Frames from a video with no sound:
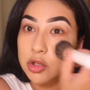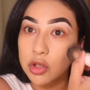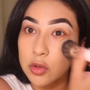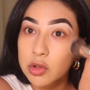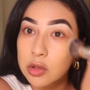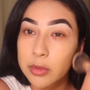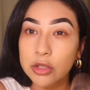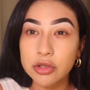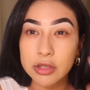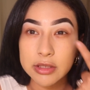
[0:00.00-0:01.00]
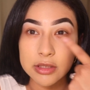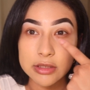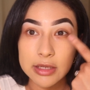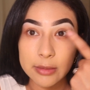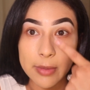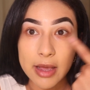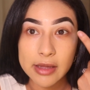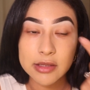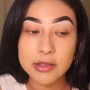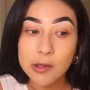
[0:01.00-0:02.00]
so much. You guys can see like my
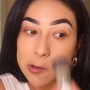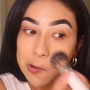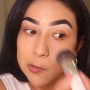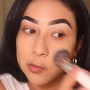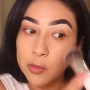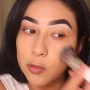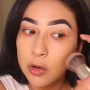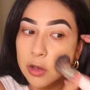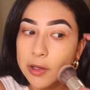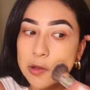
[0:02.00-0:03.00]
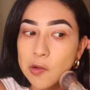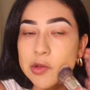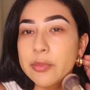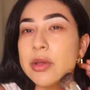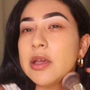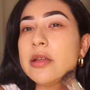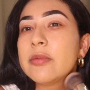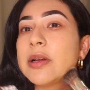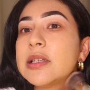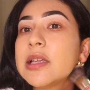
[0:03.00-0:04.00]
eyes were more like on the pinky
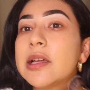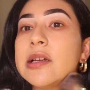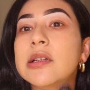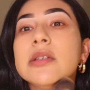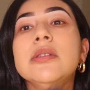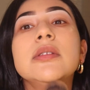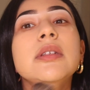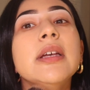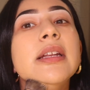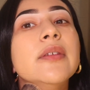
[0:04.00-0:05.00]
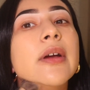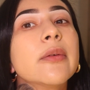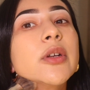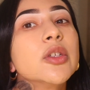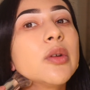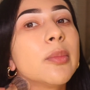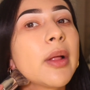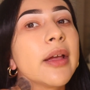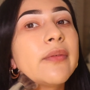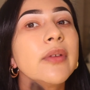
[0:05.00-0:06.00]
red side. And if I were to
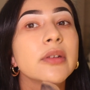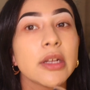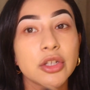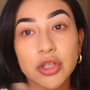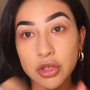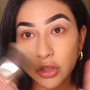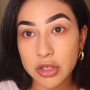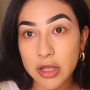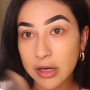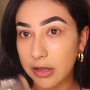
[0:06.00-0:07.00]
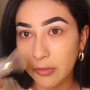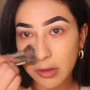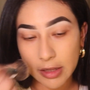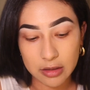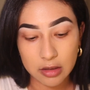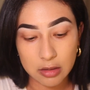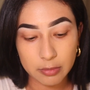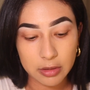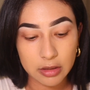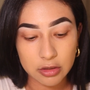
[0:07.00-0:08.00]
apply foundation to that, it would like
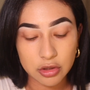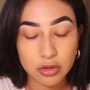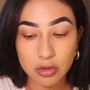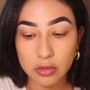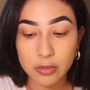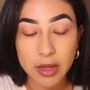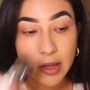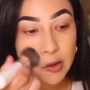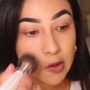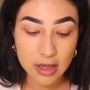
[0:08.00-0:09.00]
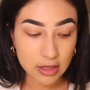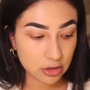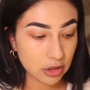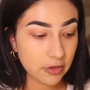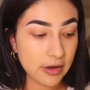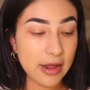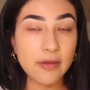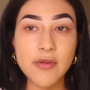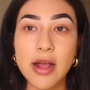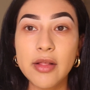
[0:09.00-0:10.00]
completely just go away. So now that I have
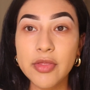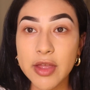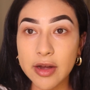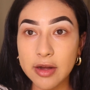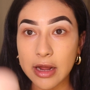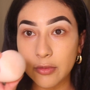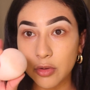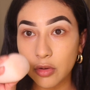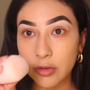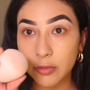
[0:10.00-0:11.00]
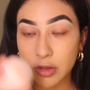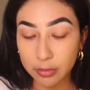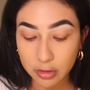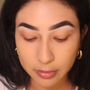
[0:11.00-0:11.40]
that, then now we'll go in with the Beauty